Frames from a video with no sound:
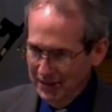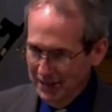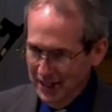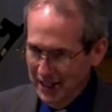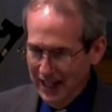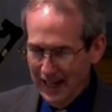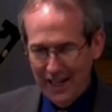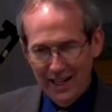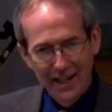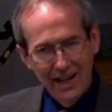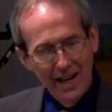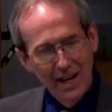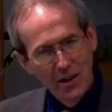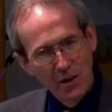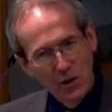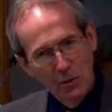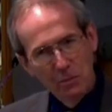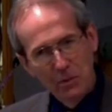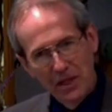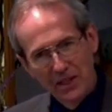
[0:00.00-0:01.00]
And I
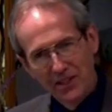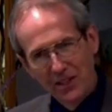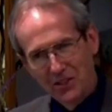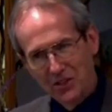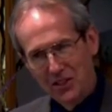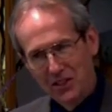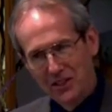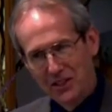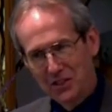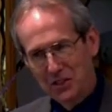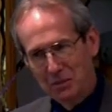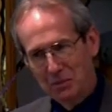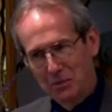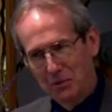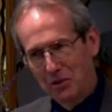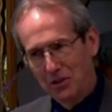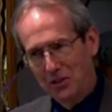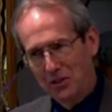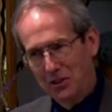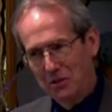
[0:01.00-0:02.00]
hope that doesn't
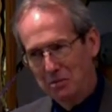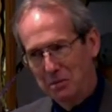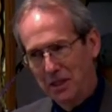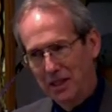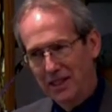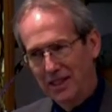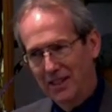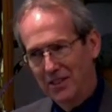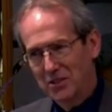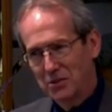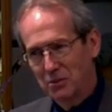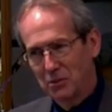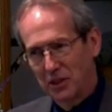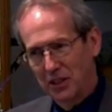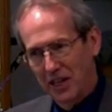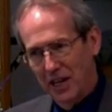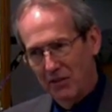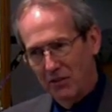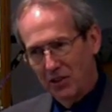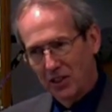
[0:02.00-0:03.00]
disappoint you because
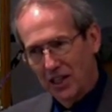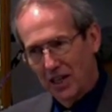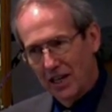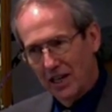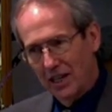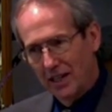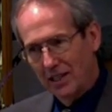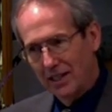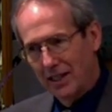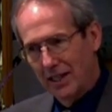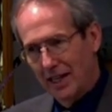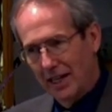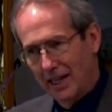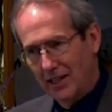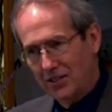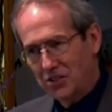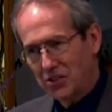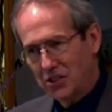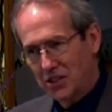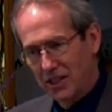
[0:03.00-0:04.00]
whatever God
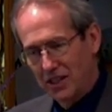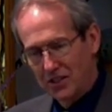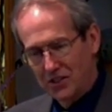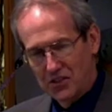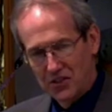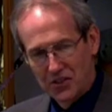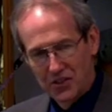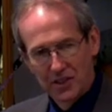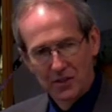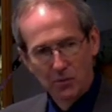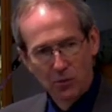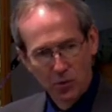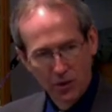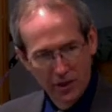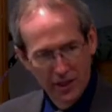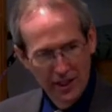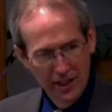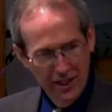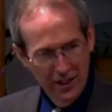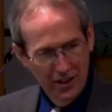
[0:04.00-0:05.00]
asks us in one
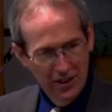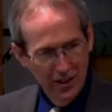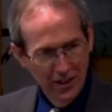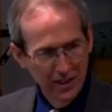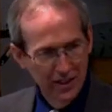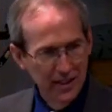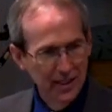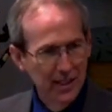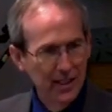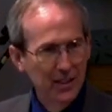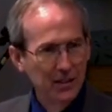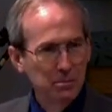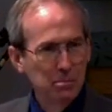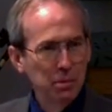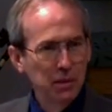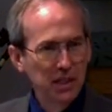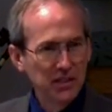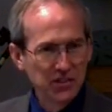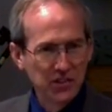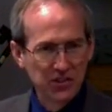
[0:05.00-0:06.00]
area, He
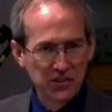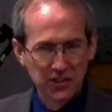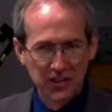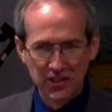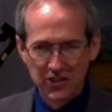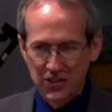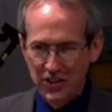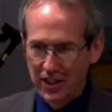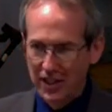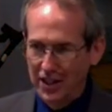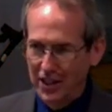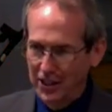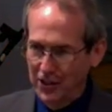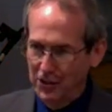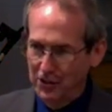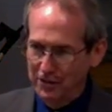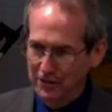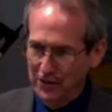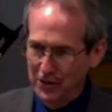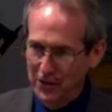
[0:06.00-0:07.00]
blesses us a
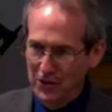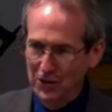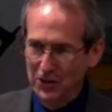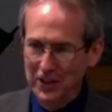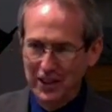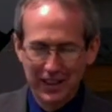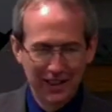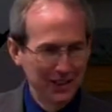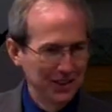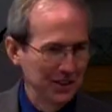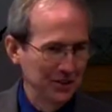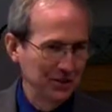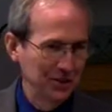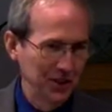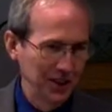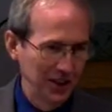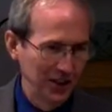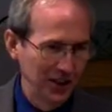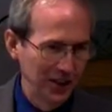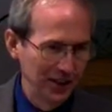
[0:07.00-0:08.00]
hundredfold in a different
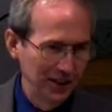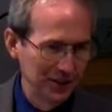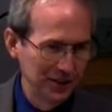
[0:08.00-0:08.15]
area.